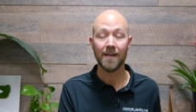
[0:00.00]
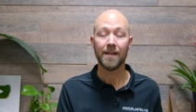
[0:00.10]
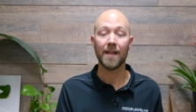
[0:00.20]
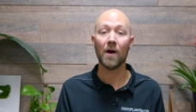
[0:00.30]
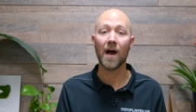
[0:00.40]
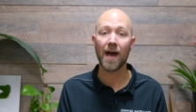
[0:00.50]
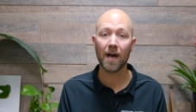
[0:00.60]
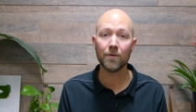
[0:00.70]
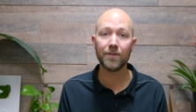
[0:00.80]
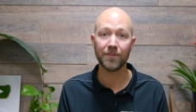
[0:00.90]
Now,
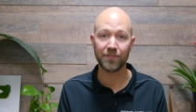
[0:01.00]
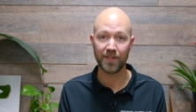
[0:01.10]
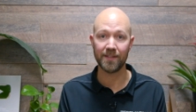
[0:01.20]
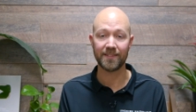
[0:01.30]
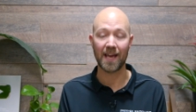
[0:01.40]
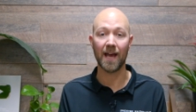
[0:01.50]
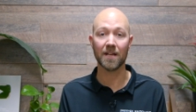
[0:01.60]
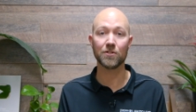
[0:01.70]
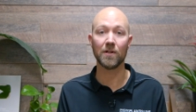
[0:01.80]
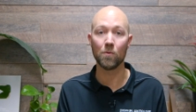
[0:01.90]
how does this
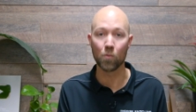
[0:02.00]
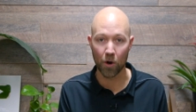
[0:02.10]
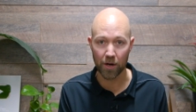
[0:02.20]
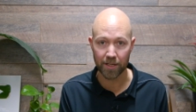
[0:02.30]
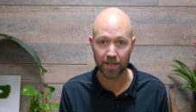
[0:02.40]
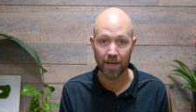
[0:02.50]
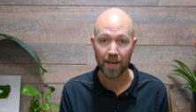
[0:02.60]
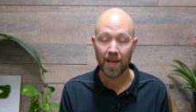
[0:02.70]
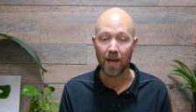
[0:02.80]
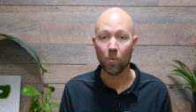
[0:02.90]
actually work?
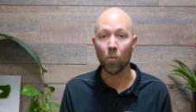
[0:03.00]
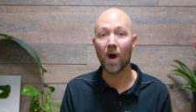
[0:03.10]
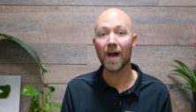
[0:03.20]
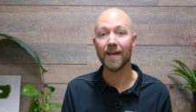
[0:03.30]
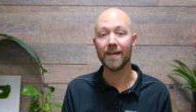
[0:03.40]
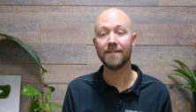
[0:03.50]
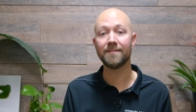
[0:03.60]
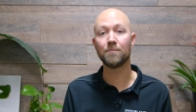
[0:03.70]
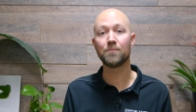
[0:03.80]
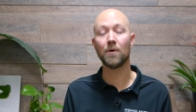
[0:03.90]
And why
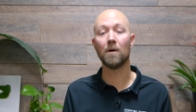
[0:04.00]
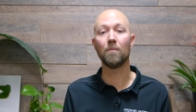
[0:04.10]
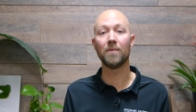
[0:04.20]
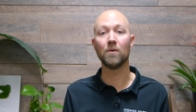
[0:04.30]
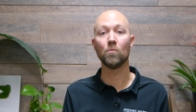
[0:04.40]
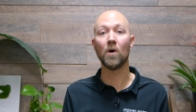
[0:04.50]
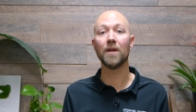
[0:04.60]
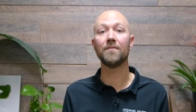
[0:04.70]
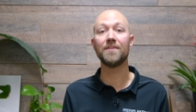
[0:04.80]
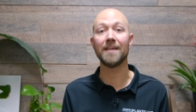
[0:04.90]
is it probably
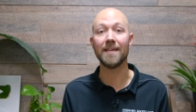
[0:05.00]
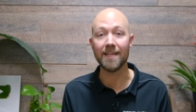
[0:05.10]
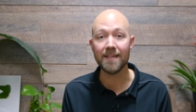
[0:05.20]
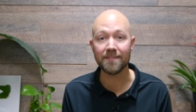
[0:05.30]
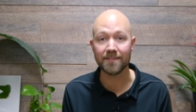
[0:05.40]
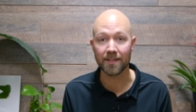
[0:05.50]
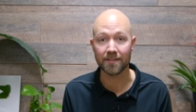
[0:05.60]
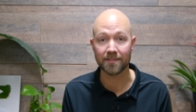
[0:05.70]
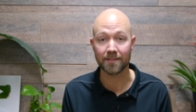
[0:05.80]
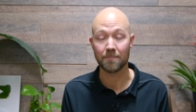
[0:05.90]
one of the
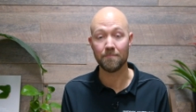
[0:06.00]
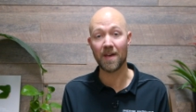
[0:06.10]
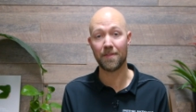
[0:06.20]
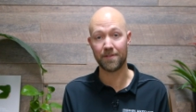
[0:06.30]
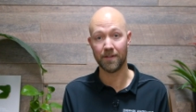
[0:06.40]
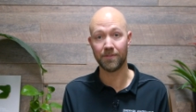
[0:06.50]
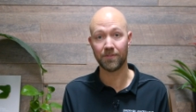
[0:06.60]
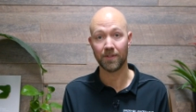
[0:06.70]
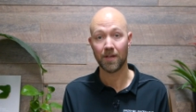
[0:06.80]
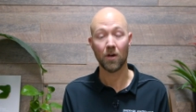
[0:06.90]
easiest
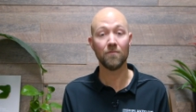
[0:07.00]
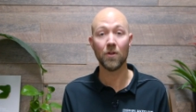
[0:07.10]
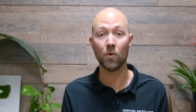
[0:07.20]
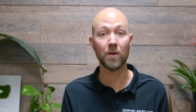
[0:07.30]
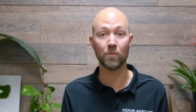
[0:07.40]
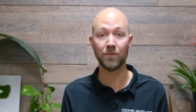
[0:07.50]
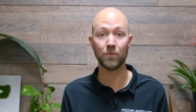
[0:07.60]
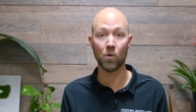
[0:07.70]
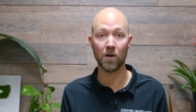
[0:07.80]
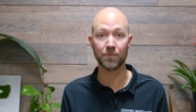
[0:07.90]
methods of knowing when
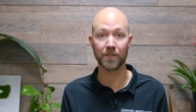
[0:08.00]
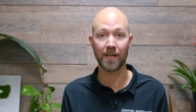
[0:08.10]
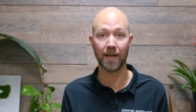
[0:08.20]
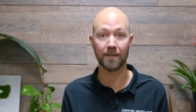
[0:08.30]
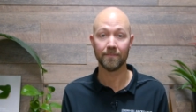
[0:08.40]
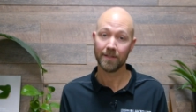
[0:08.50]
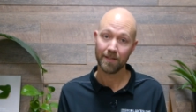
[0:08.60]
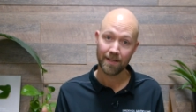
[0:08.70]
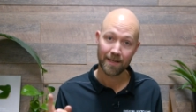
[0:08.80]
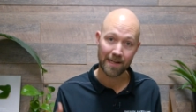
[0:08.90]
to water again?
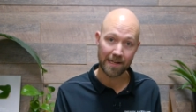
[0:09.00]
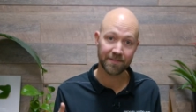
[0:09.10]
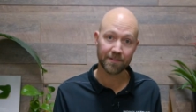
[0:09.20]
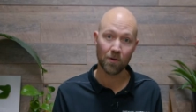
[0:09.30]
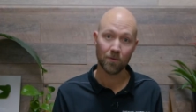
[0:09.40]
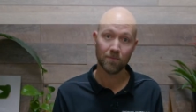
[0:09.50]
Let's go.